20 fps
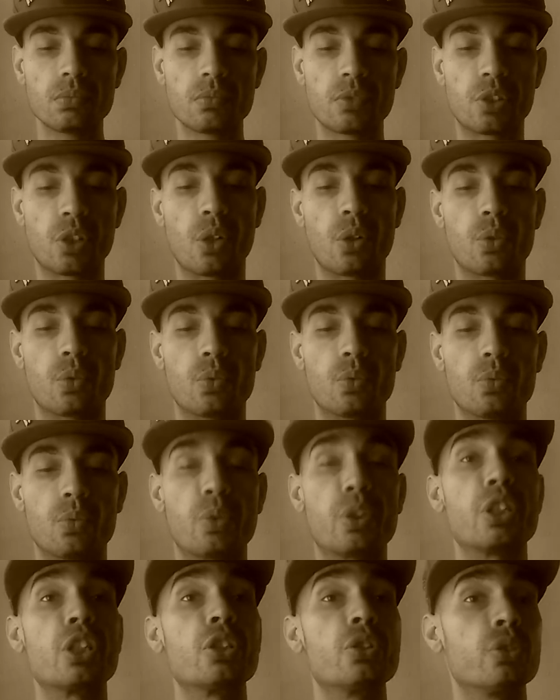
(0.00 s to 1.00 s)
So
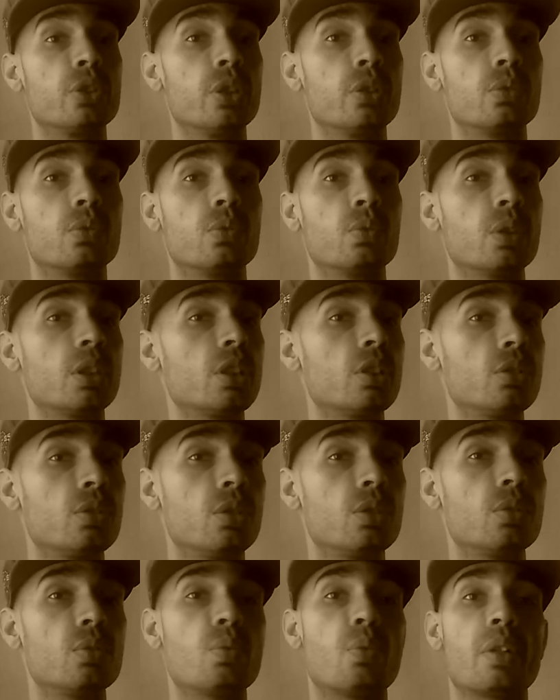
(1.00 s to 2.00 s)
what do you do? What do you
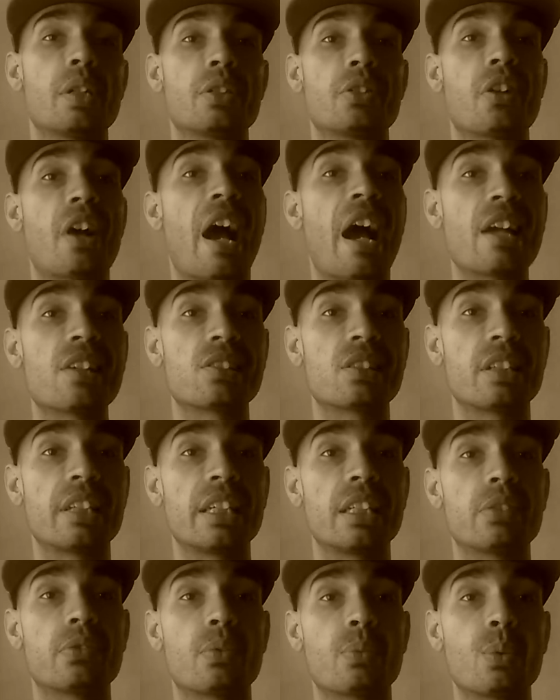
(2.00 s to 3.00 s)
do when you're
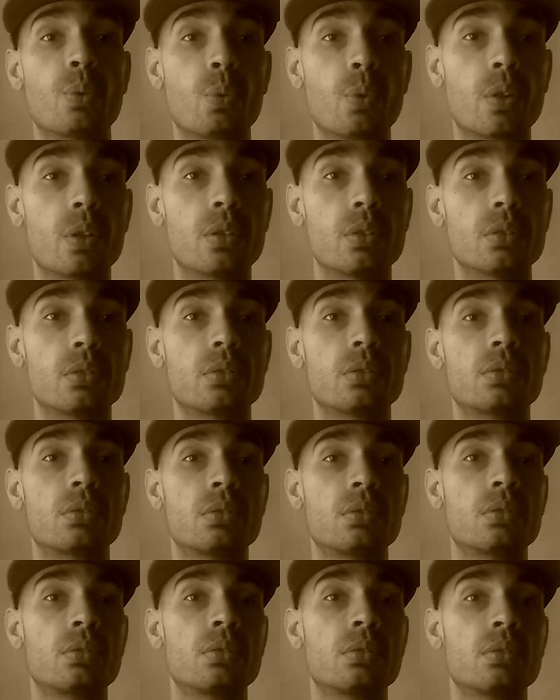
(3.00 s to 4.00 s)
isolated from the world,
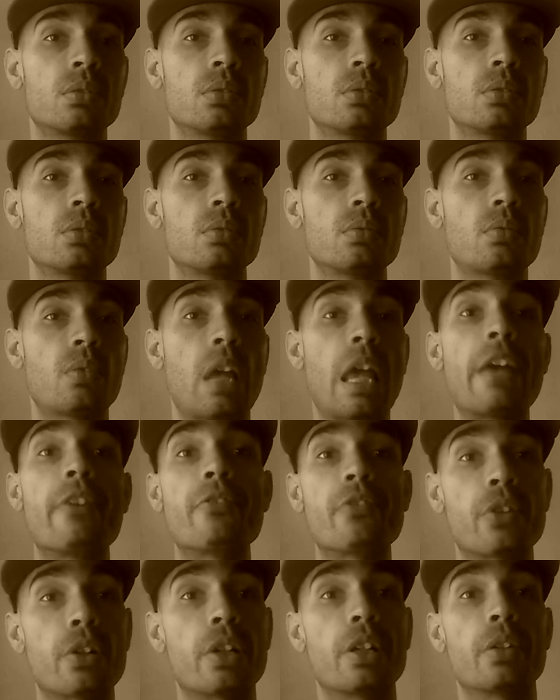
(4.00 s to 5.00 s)
and
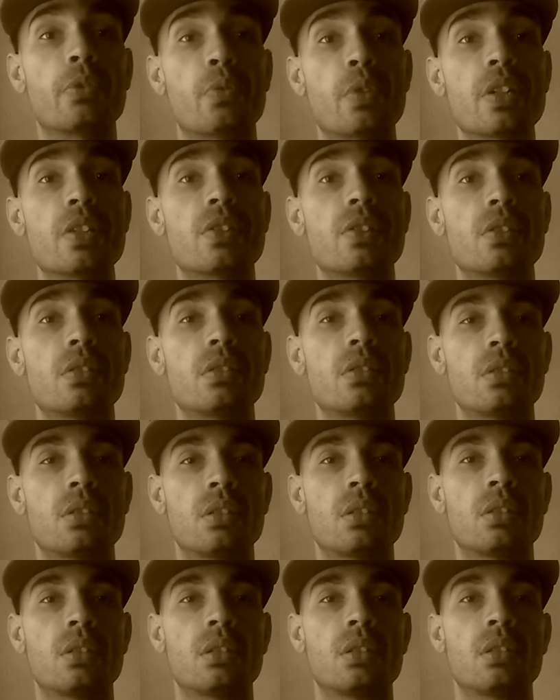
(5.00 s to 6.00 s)
for good reason?
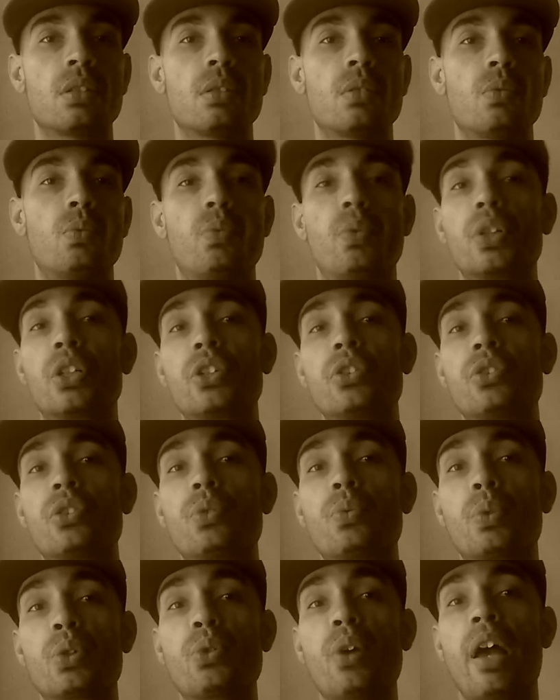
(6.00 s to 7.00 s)
What do you
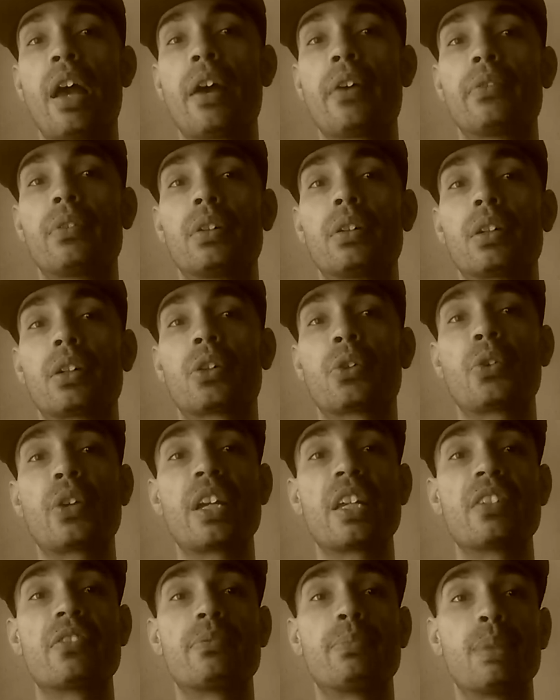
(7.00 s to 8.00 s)
do when you have a
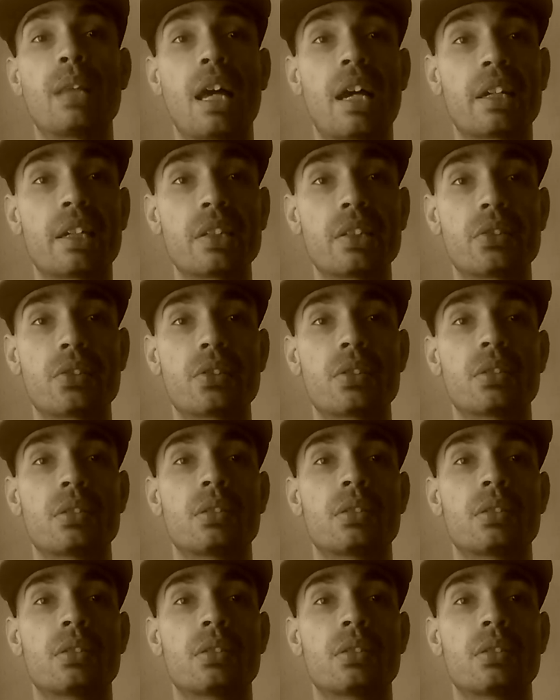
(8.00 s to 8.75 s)
creative blockage?